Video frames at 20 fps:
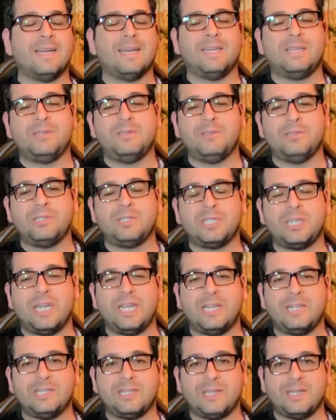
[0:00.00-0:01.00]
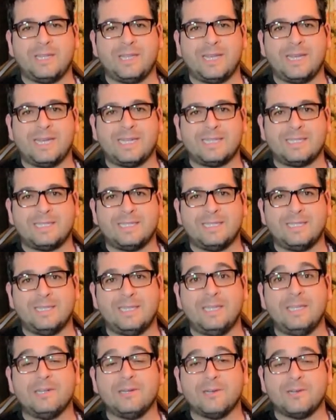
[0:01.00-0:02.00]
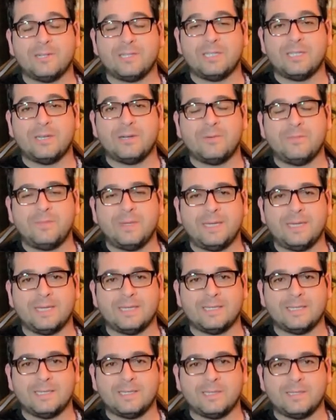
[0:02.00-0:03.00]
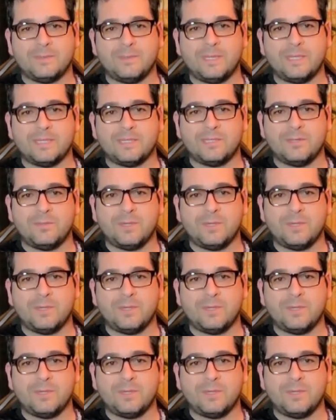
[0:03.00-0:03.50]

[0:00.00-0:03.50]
huge change in the last year or two, because there has been so